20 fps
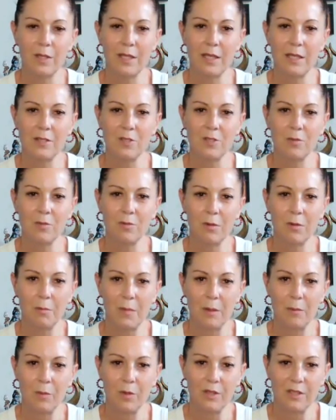Begin to
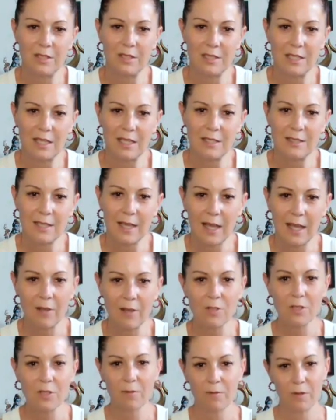remember the
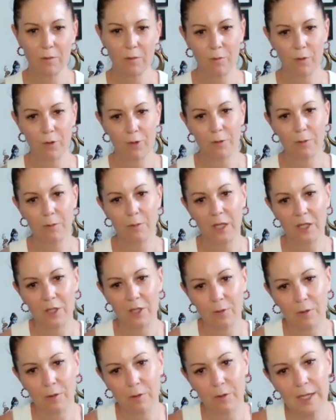details of the room
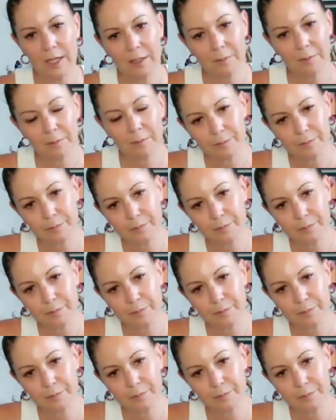that you are in.